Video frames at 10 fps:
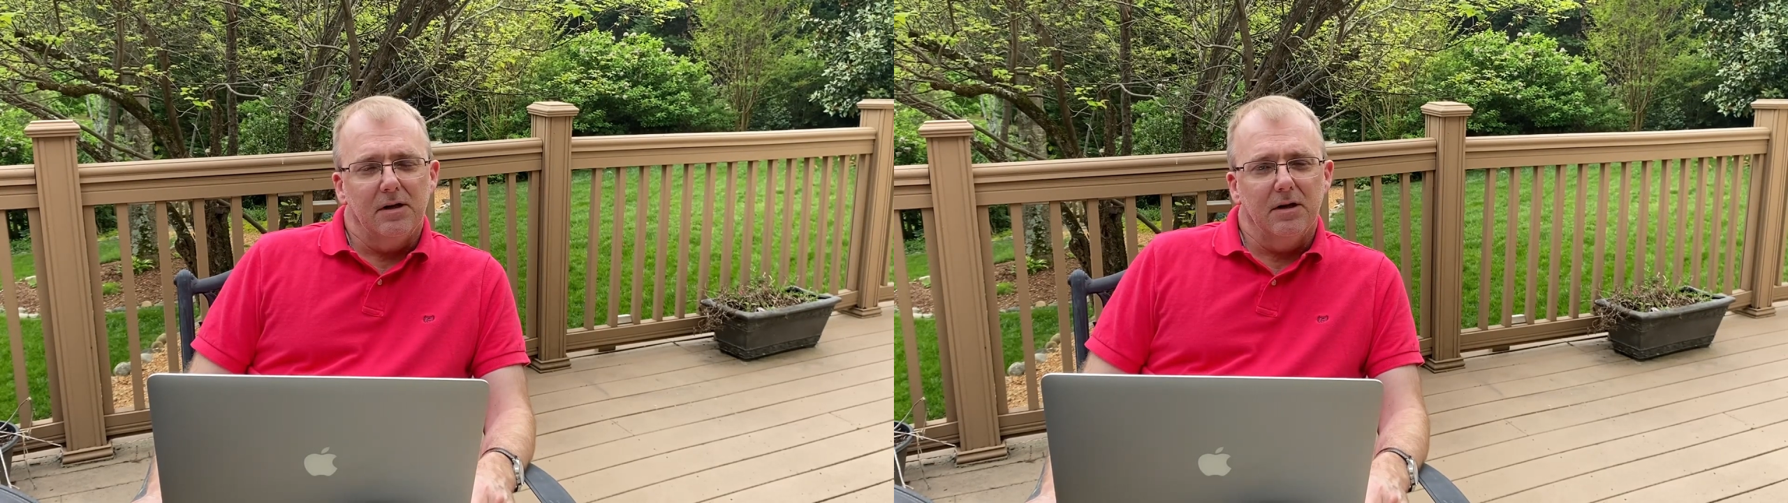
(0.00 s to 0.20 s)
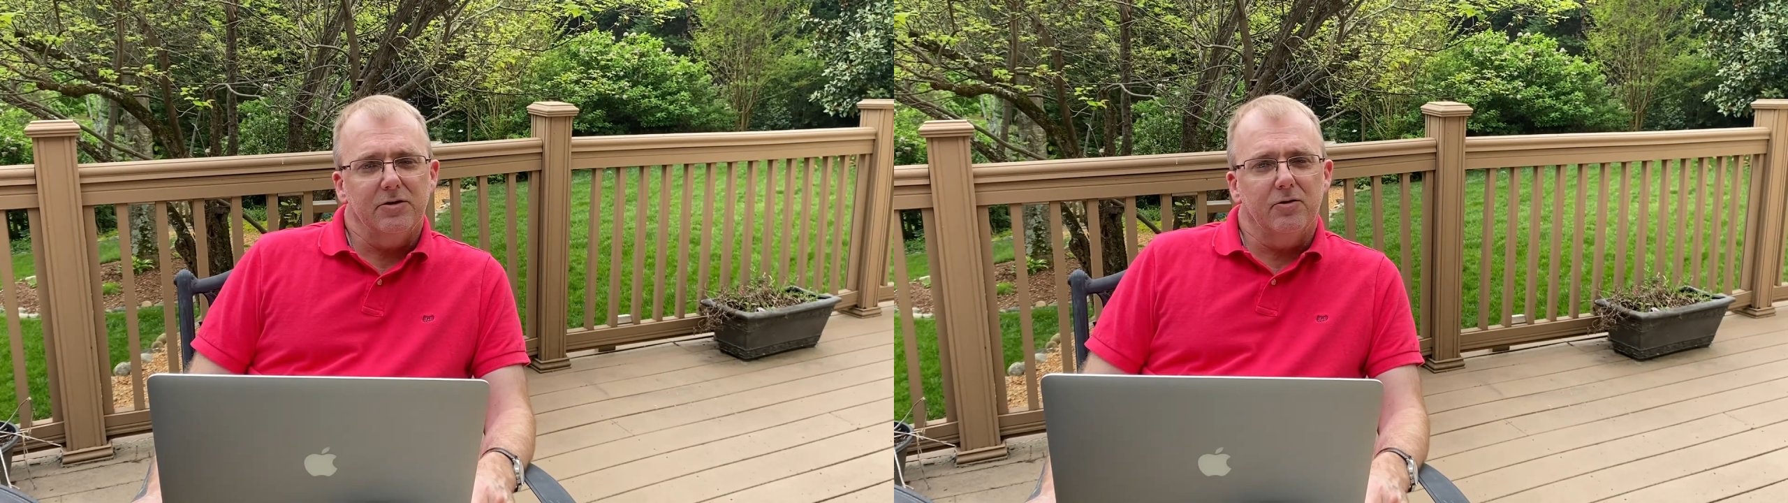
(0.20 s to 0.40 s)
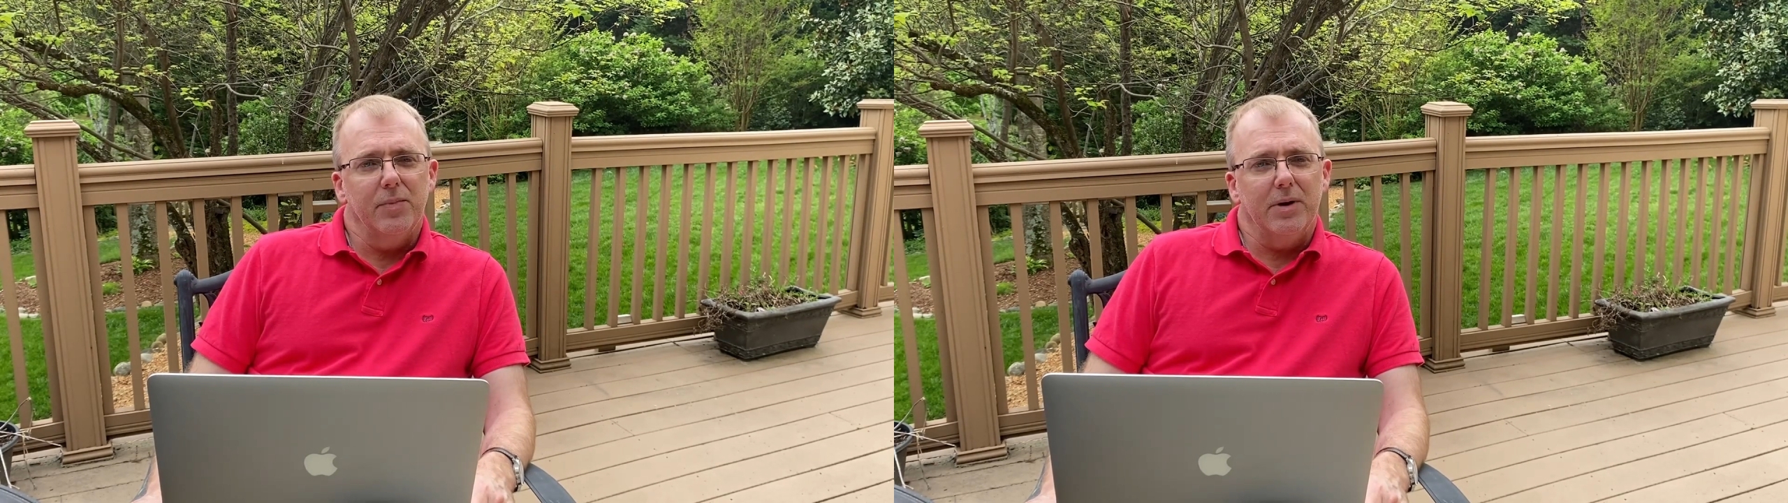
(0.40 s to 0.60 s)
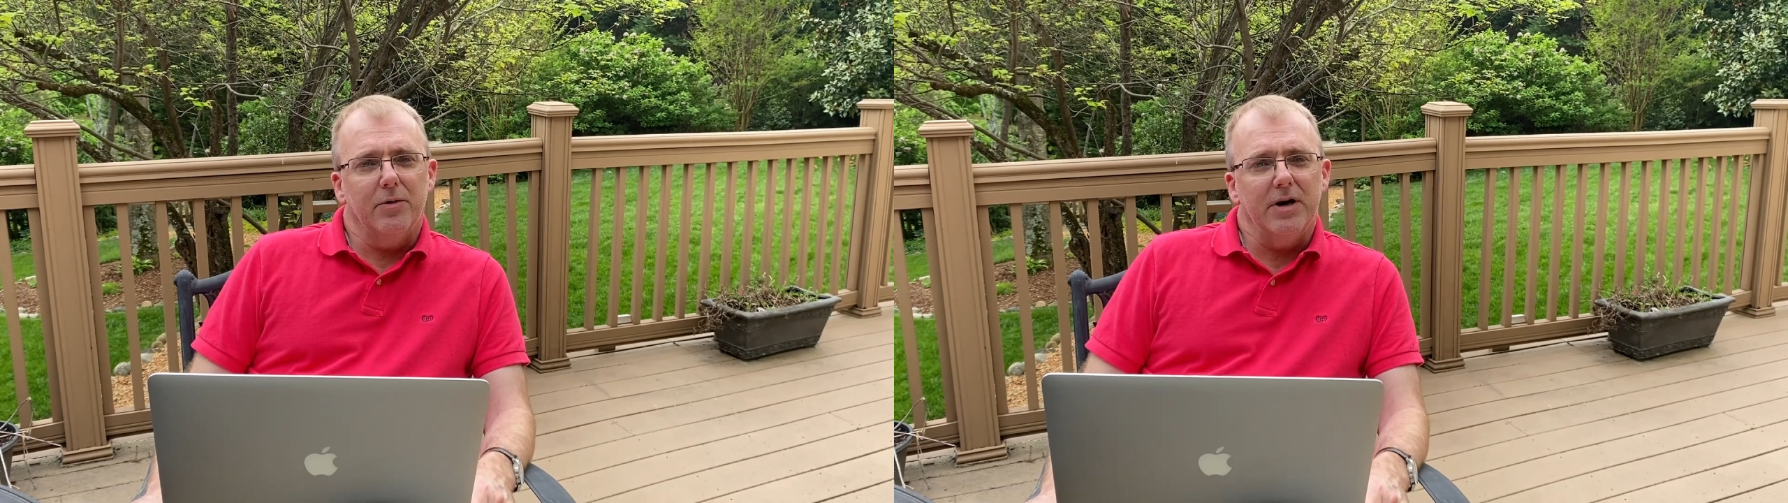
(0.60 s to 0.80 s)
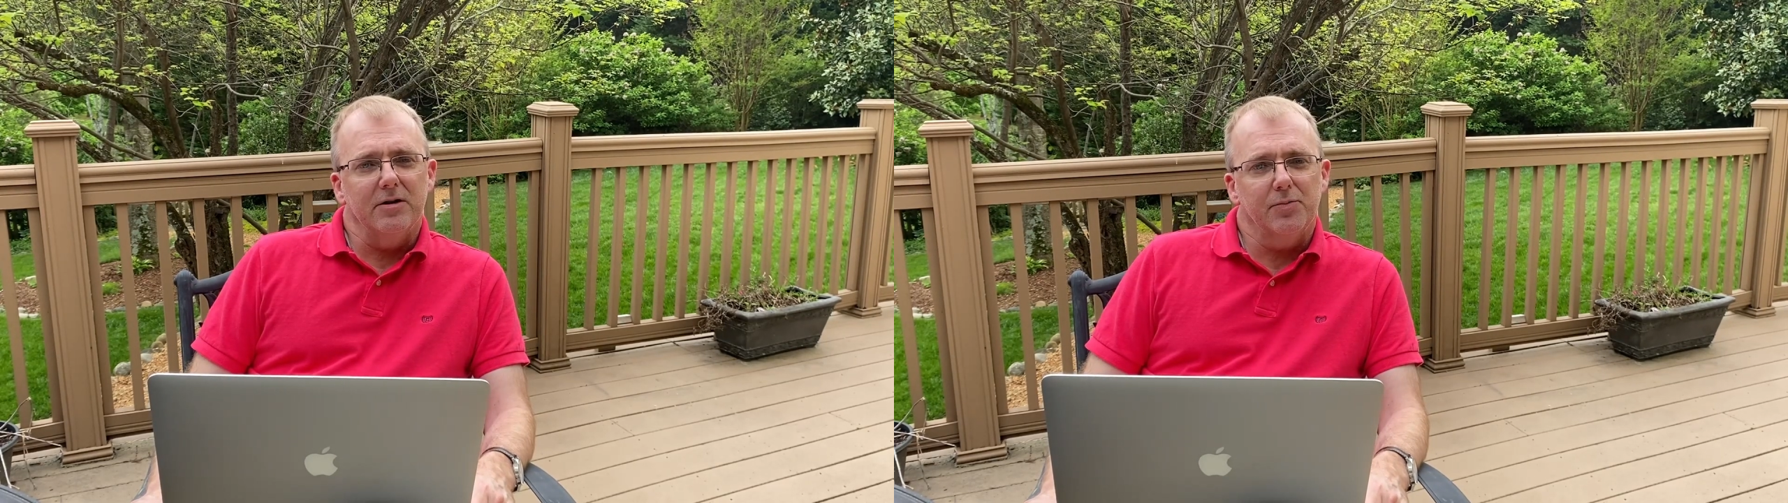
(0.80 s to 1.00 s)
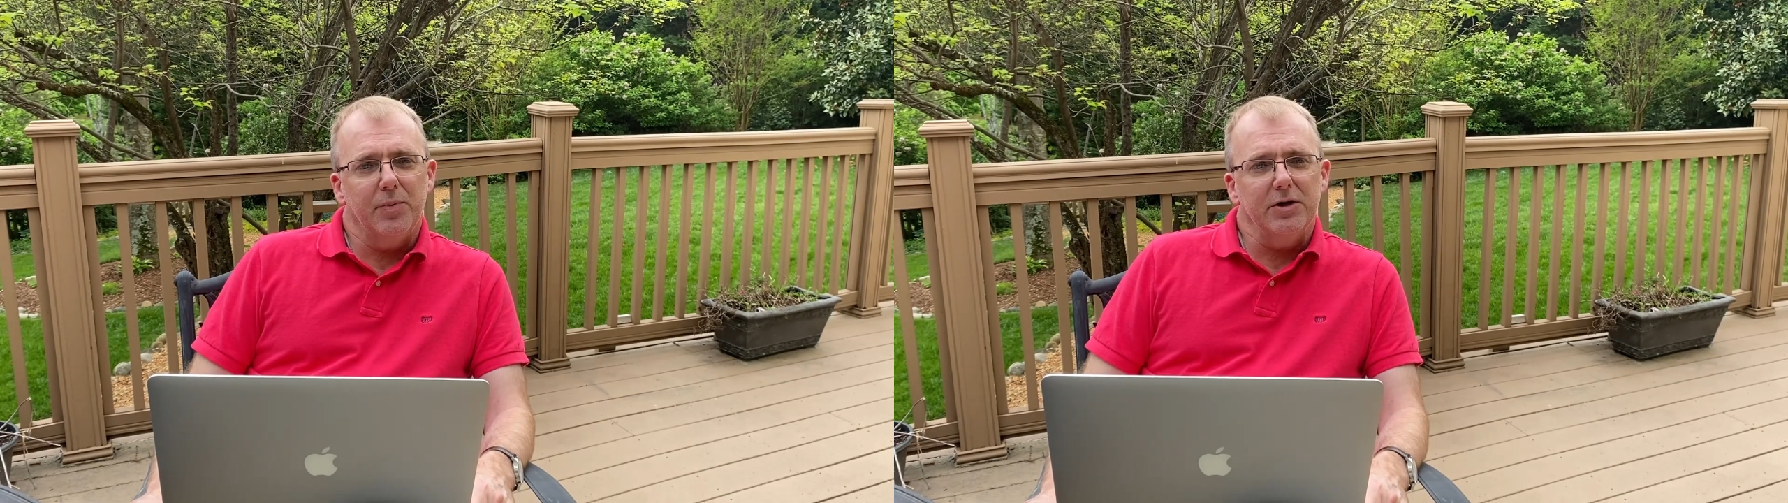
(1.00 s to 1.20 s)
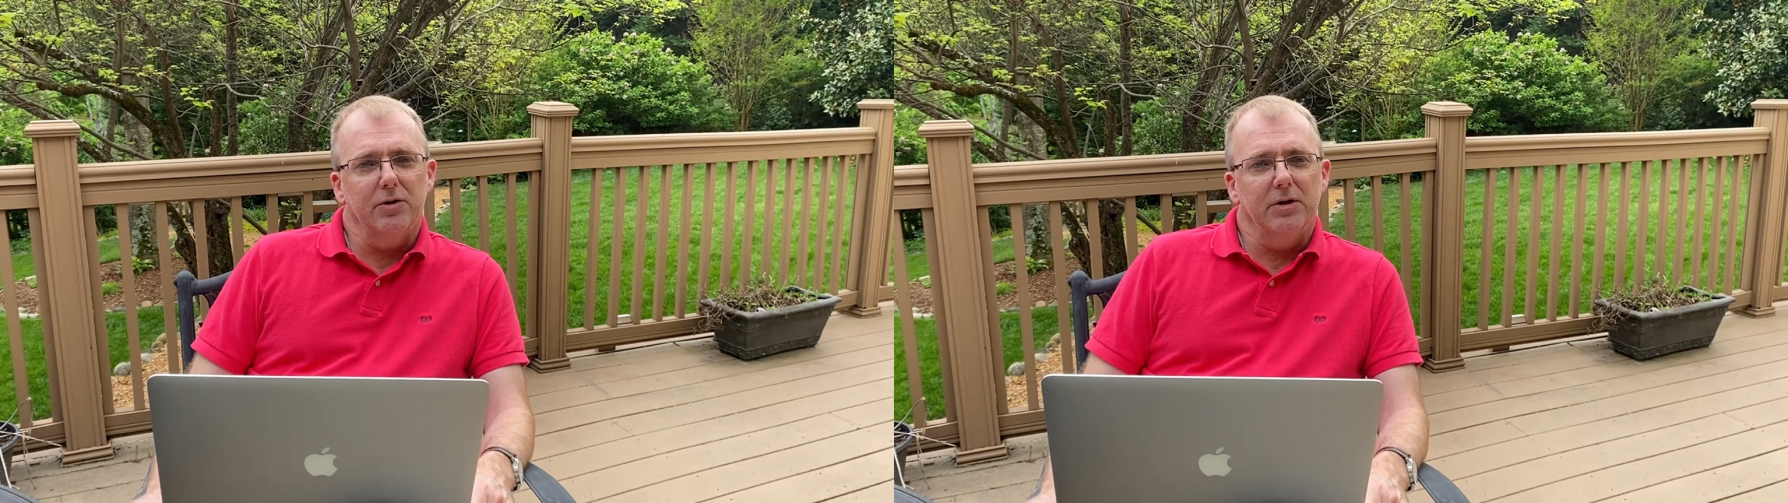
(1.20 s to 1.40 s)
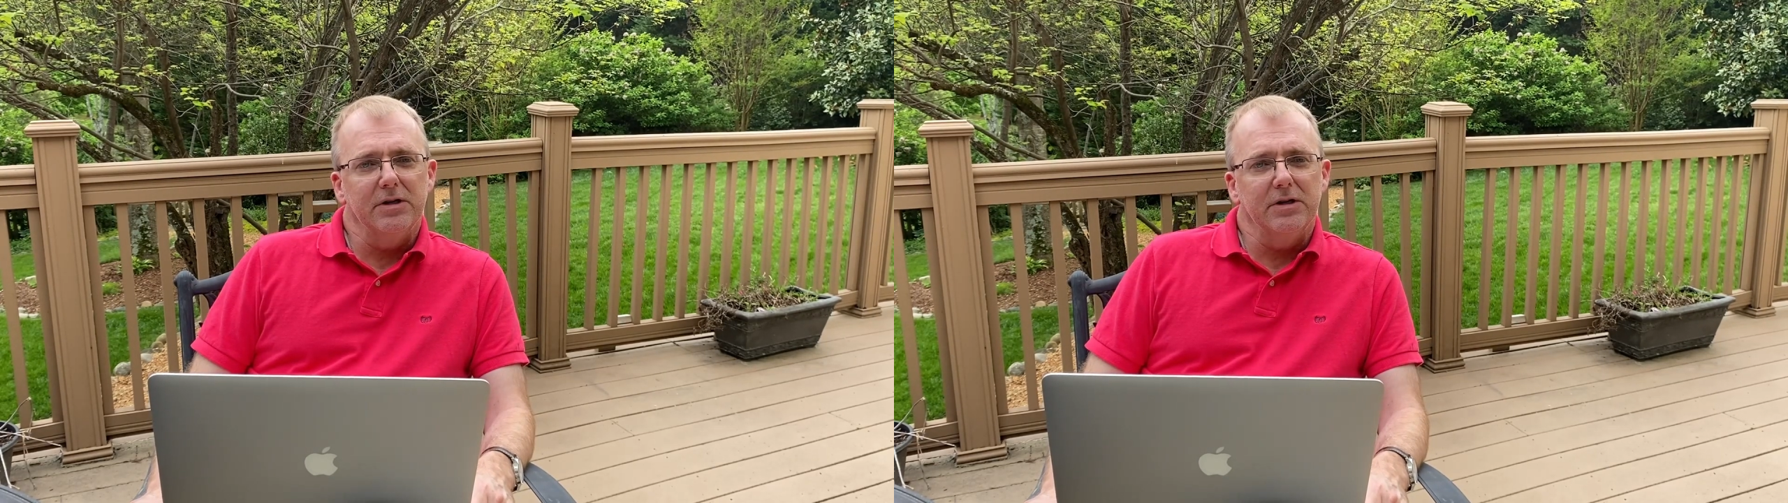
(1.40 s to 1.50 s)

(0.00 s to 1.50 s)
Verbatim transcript: Let's remember how special